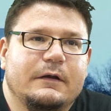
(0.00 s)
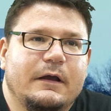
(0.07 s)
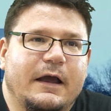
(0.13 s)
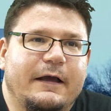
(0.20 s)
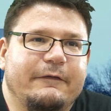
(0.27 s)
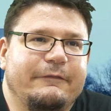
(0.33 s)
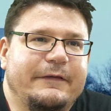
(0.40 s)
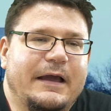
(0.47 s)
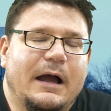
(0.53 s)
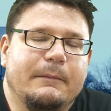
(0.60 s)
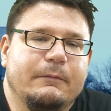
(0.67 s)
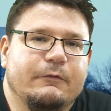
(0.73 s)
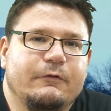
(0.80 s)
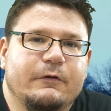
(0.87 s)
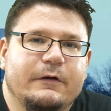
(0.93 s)
has the
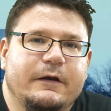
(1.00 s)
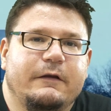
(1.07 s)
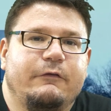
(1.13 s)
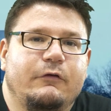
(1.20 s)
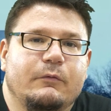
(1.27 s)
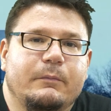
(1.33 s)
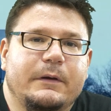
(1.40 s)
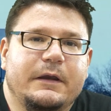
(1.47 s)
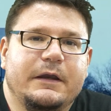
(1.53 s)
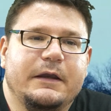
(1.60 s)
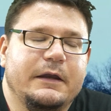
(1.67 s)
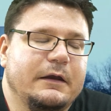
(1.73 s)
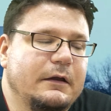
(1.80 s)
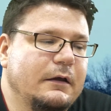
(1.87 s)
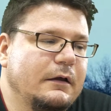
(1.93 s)
opportunity to
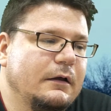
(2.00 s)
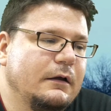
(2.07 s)
be